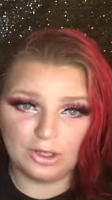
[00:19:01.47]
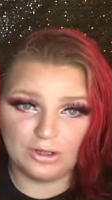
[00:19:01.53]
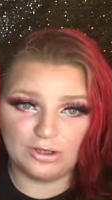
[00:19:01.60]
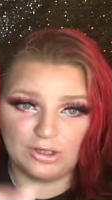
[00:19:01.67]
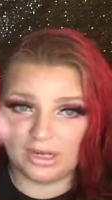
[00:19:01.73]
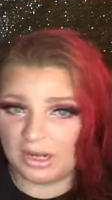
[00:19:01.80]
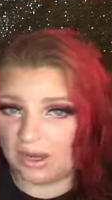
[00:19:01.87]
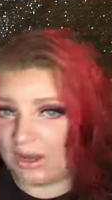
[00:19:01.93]
go
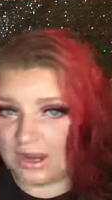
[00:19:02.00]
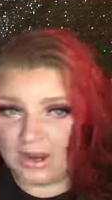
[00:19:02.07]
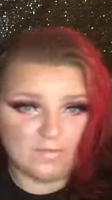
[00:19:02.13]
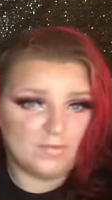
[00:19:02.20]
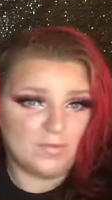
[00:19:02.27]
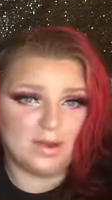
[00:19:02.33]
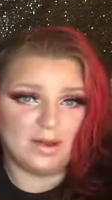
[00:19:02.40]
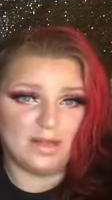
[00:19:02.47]
check out
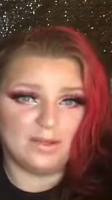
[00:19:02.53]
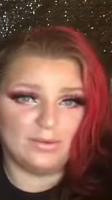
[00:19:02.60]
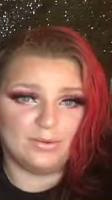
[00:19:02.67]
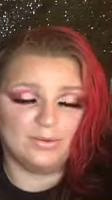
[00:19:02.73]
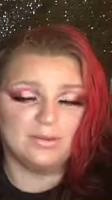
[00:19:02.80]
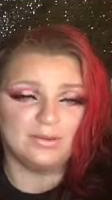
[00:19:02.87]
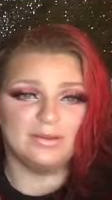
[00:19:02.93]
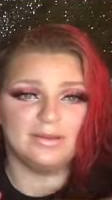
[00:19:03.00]
everybody
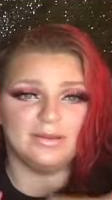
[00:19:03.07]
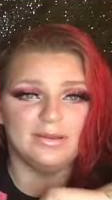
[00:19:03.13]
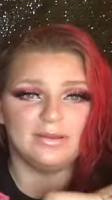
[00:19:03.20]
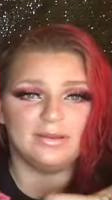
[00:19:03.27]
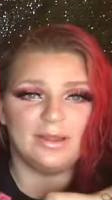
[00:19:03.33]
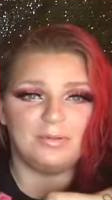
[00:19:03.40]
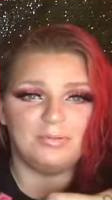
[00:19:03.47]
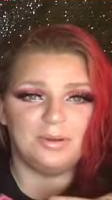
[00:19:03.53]
else that's
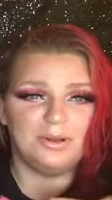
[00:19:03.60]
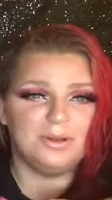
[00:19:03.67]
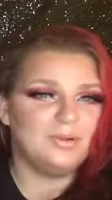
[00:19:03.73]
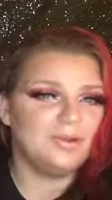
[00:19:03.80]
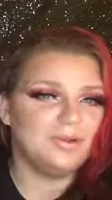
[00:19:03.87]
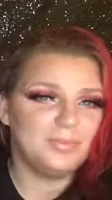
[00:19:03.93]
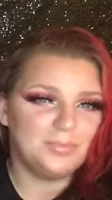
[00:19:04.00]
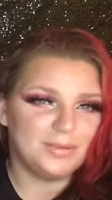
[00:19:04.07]
down below
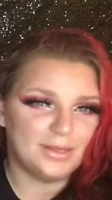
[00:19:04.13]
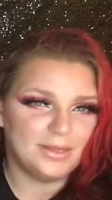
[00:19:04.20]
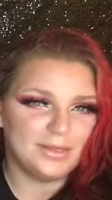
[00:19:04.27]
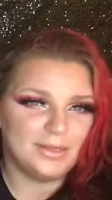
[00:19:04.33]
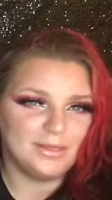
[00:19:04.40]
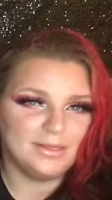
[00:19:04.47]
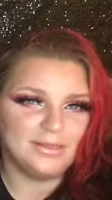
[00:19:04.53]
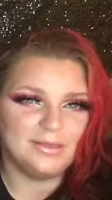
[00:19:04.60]
in the
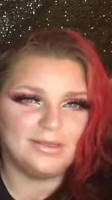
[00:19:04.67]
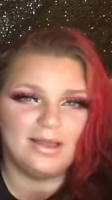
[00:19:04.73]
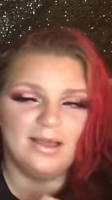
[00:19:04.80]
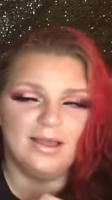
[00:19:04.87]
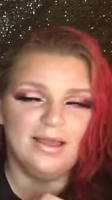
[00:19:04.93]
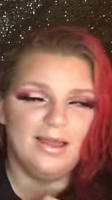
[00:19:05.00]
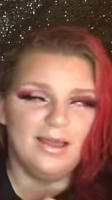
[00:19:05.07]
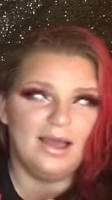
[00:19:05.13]
playlist.
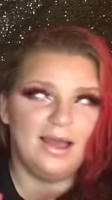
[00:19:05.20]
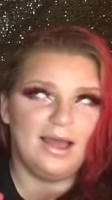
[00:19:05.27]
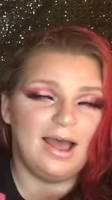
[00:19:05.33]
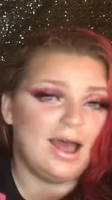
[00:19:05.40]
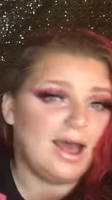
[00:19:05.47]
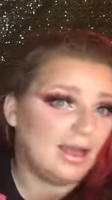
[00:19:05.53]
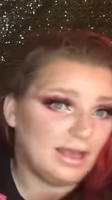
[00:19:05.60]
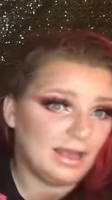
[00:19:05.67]

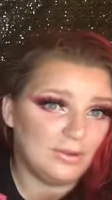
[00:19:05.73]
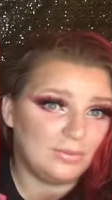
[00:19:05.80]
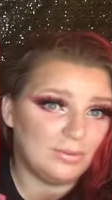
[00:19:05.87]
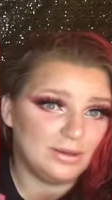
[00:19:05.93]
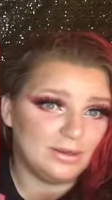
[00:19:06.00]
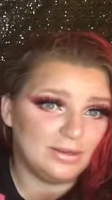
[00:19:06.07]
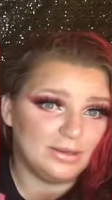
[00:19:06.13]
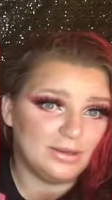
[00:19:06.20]
I can't
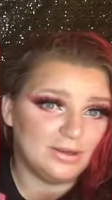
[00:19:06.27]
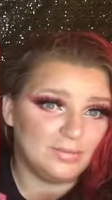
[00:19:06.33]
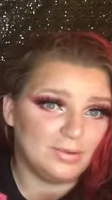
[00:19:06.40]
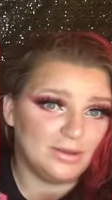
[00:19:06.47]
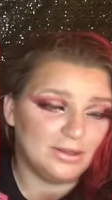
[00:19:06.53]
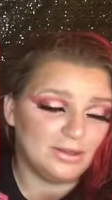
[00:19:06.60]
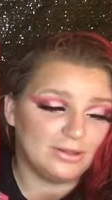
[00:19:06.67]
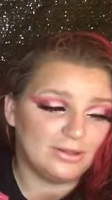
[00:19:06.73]
wait to see
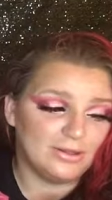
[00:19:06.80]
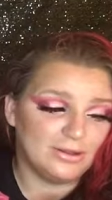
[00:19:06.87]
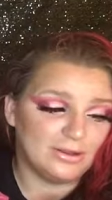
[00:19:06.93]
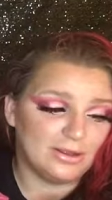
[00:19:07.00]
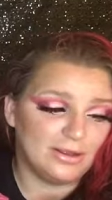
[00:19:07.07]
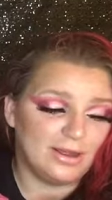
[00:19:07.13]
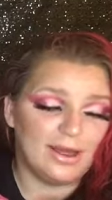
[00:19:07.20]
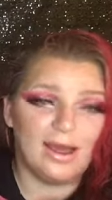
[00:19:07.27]
everybody's look.
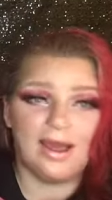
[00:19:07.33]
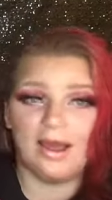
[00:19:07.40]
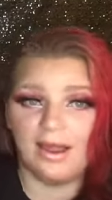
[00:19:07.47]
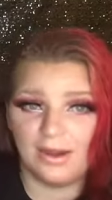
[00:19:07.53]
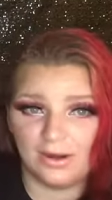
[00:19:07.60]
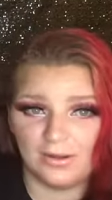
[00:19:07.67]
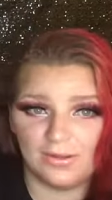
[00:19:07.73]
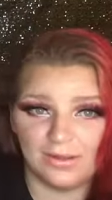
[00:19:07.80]
I
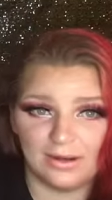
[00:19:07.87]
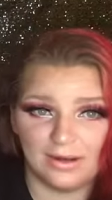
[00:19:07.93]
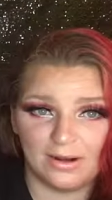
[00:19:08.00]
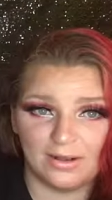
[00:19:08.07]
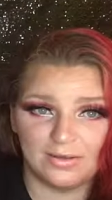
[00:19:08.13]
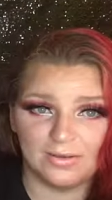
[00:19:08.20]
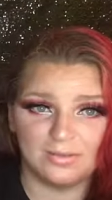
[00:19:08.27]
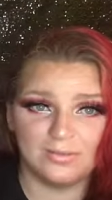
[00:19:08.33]
know they did
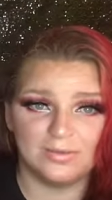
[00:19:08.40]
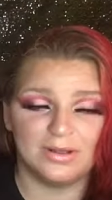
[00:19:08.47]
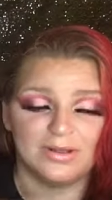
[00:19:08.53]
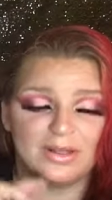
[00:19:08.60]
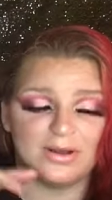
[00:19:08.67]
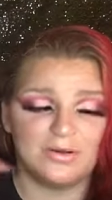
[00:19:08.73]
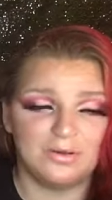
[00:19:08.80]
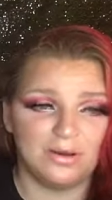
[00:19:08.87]
awesome because I
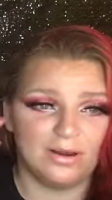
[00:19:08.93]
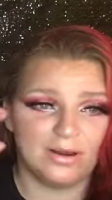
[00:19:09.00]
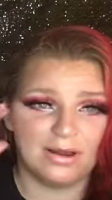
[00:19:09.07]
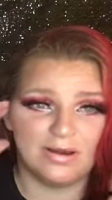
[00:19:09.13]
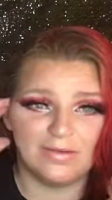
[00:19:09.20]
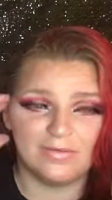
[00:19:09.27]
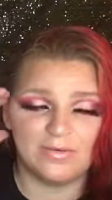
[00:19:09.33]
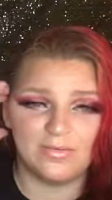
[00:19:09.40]
know a lot
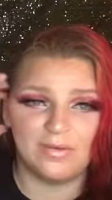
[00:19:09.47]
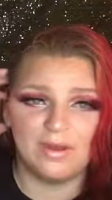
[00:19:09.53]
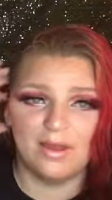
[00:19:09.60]
of them